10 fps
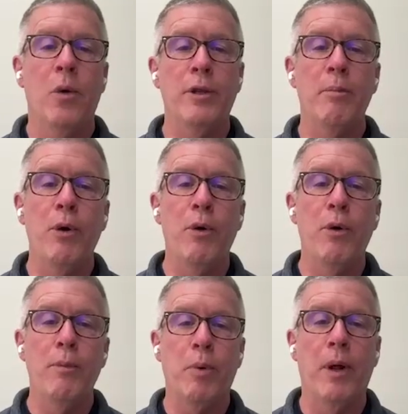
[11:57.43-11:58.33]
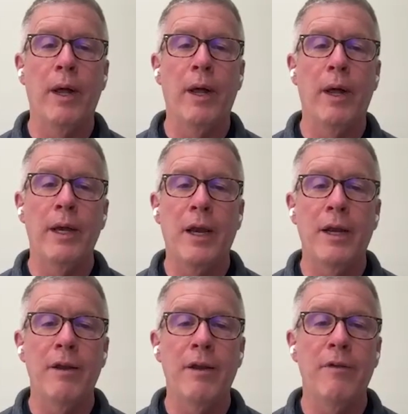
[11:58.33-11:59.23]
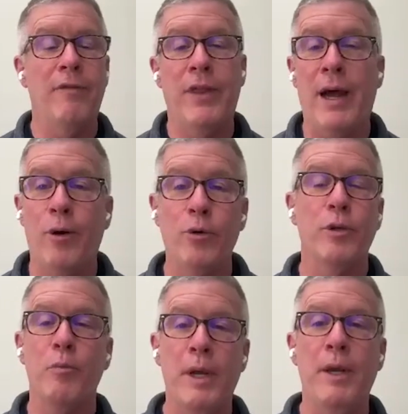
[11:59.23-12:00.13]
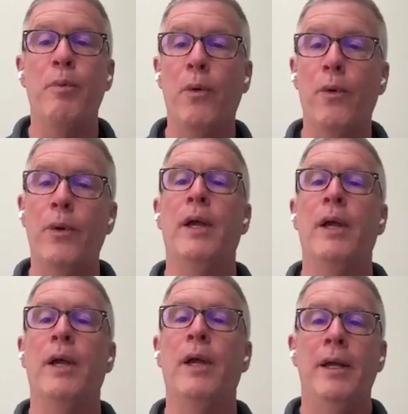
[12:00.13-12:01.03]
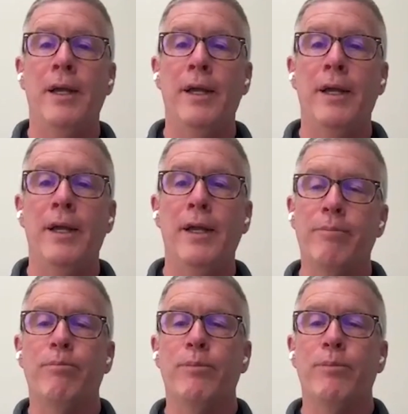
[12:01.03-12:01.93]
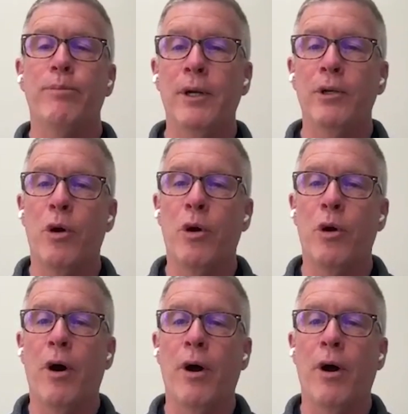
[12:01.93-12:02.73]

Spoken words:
quite the booming place, 85,000 people in the city of